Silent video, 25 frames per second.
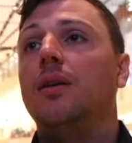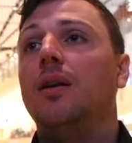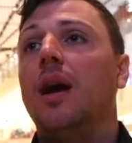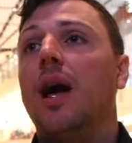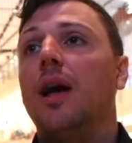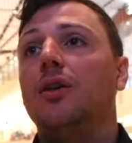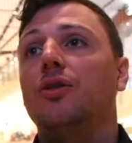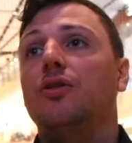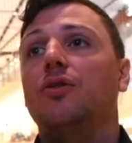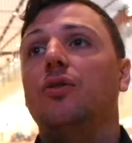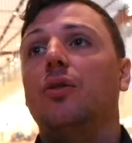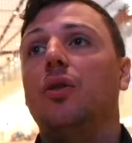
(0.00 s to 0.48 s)

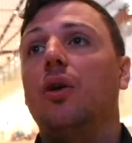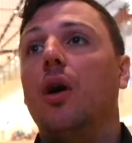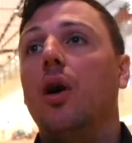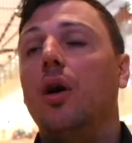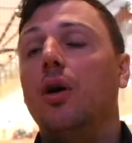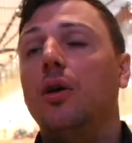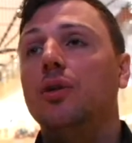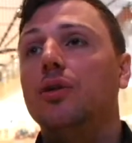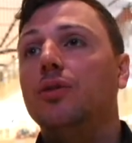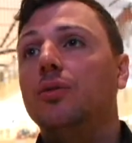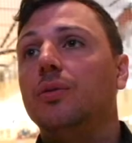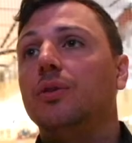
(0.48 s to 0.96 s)
International
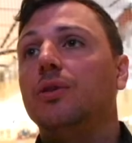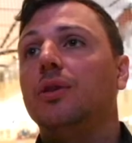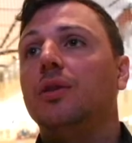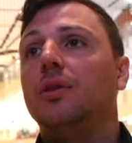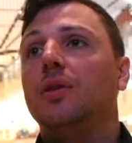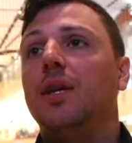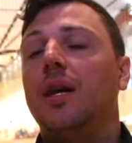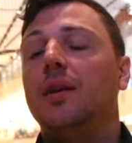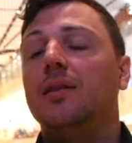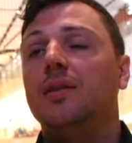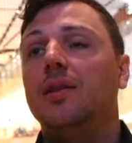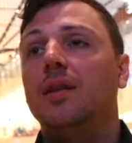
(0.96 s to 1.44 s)
College, which
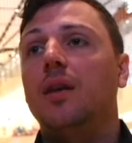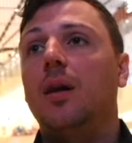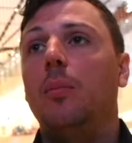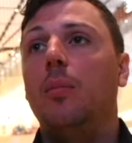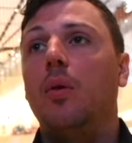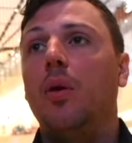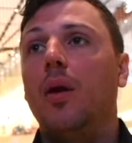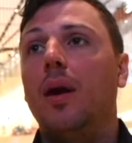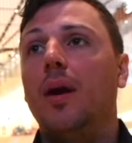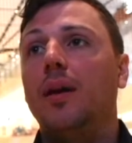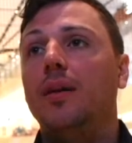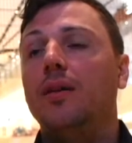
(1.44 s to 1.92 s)
is
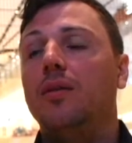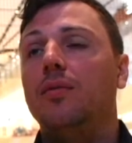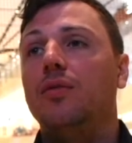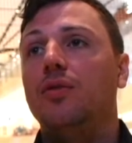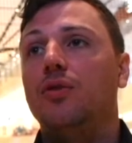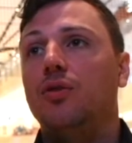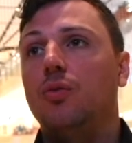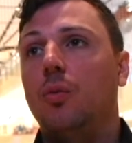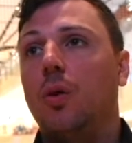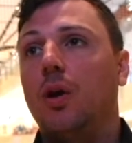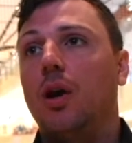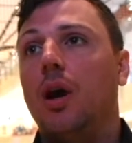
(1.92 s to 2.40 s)
NCAA
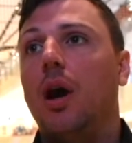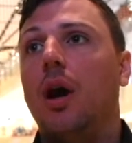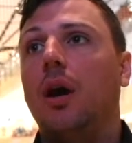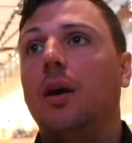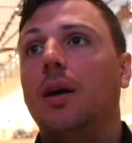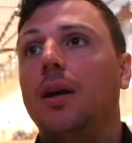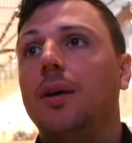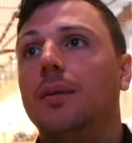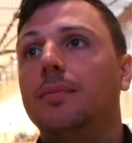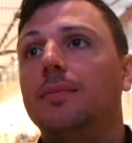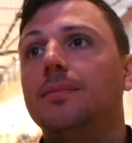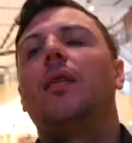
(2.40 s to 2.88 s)
Division I
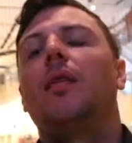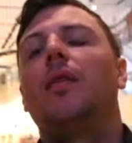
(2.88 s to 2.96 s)
hockey.